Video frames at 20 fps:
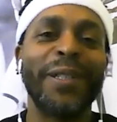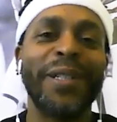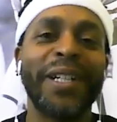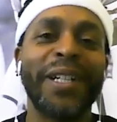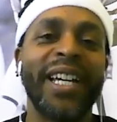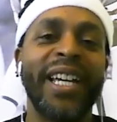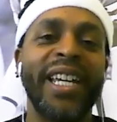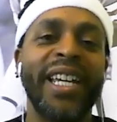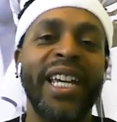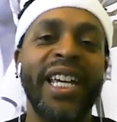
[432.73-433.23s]

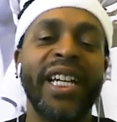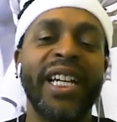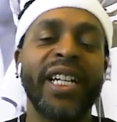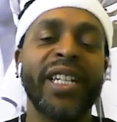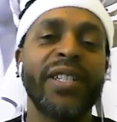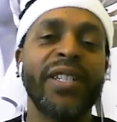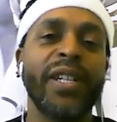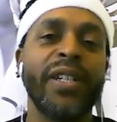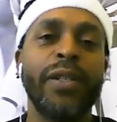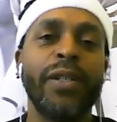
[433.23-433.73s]
okay, and
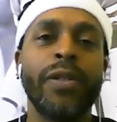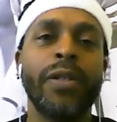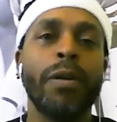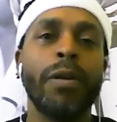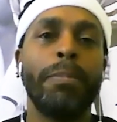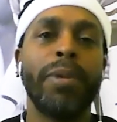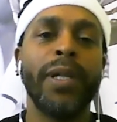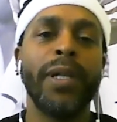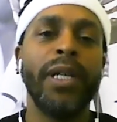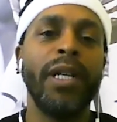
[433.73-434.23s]
continuing
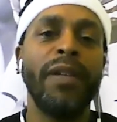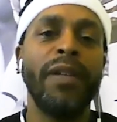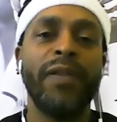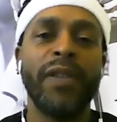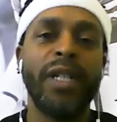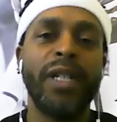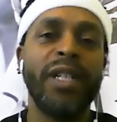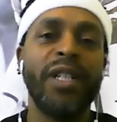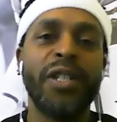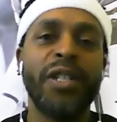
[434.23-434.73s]
to
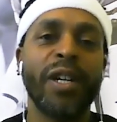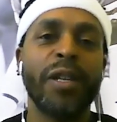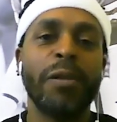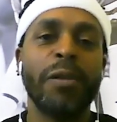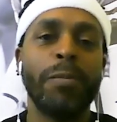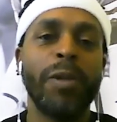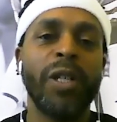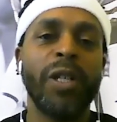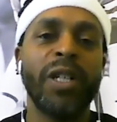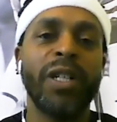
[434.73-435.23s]
believe in each
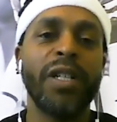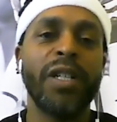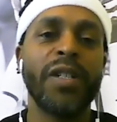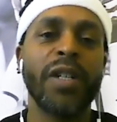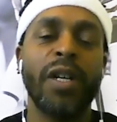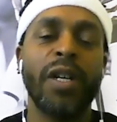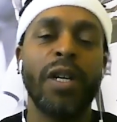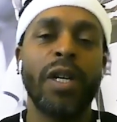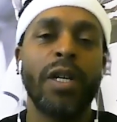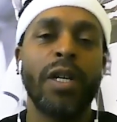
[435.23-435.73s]
other, because